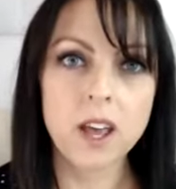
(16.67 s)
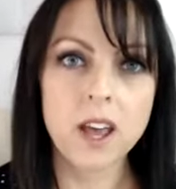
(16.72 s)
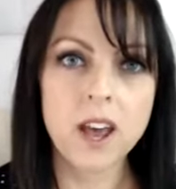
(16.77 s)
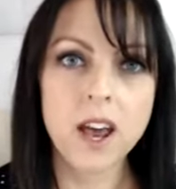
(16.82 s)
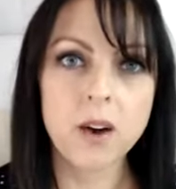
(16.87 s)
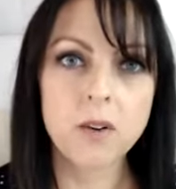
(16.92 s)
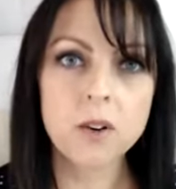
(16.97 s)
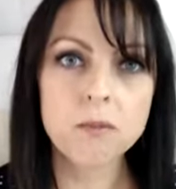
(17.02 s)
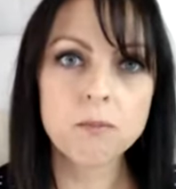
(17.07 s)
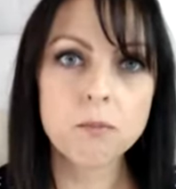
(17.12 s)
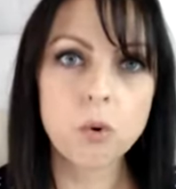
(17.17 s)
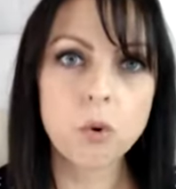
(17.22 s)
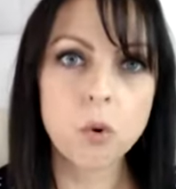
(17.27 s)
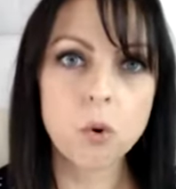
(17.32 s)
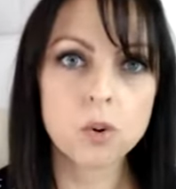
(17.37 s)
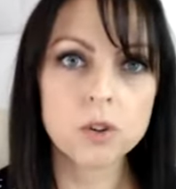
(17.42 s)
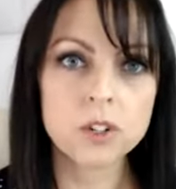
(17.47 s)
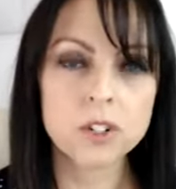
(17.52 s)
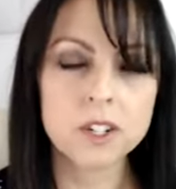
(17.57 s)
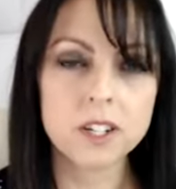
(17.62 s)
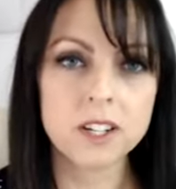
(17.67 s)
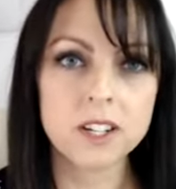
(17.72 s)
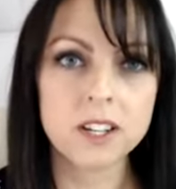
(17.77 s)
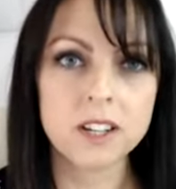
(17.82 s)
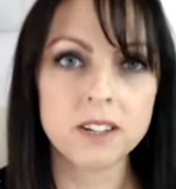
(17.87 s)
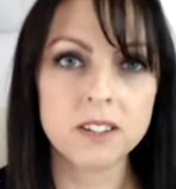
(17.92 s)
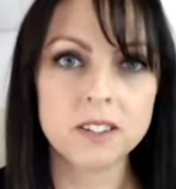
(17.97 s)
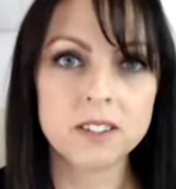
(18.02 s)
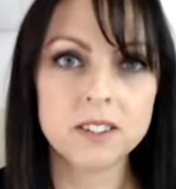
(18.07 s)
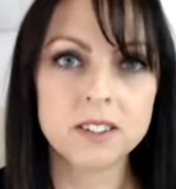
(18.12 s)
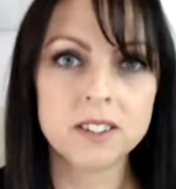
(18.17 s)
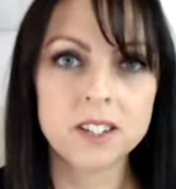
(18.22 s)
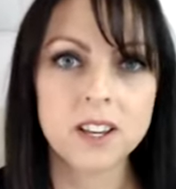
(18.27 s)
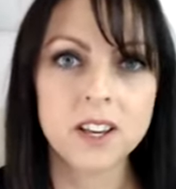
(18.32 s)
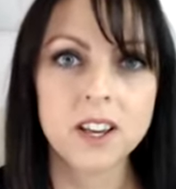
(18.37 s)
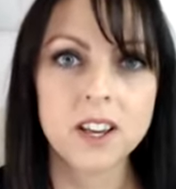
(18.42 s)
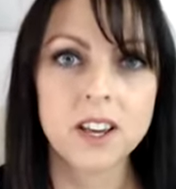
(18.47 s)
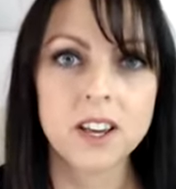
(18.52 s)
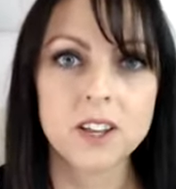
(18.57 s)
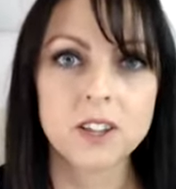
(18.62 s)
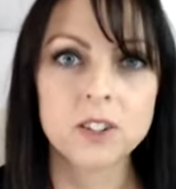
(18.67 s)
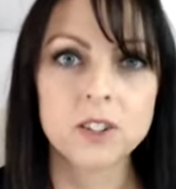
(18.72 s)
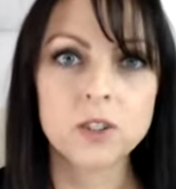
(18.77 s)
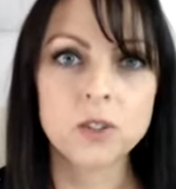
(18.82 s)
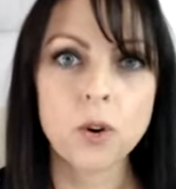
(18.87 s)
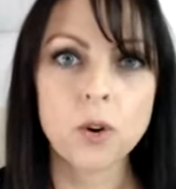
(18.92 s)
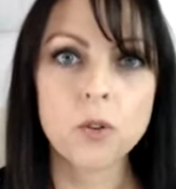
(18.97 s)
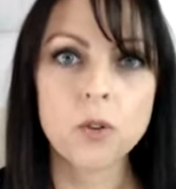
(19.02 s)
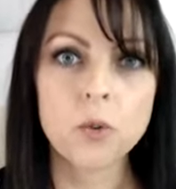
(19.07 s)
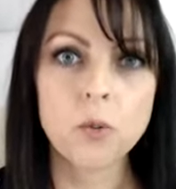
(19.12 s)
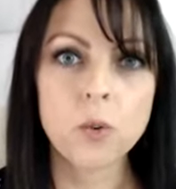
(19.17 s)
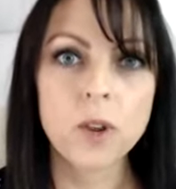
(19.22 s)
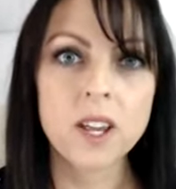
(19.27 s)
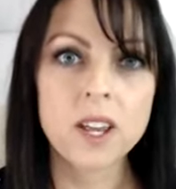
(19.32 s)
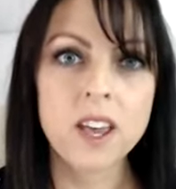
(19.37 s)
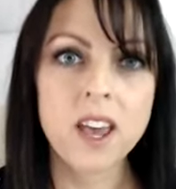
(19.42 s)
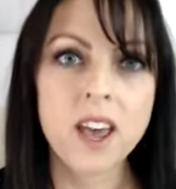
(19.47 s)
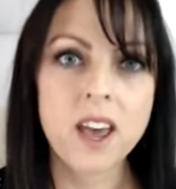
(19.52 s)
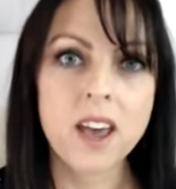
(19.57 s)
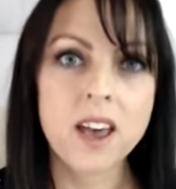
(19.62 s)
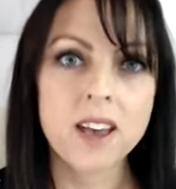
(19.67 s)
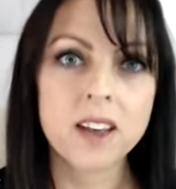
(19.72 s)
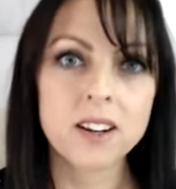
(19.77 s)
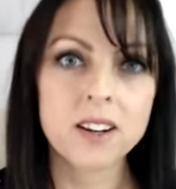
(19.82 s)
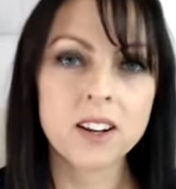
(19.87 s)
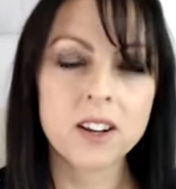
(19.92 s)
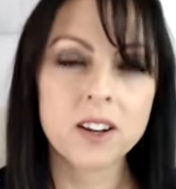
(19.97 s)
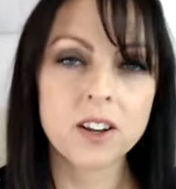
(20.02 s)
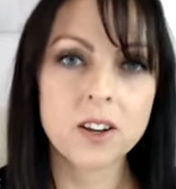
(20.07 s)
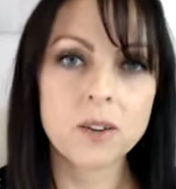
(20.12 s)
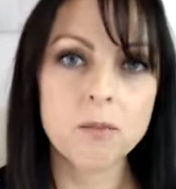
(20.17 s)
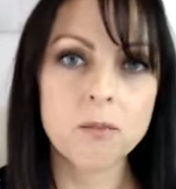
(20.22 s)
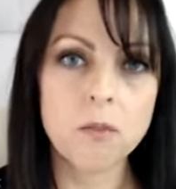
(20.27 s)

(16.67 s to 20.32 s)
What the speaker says: how important it is so that we can,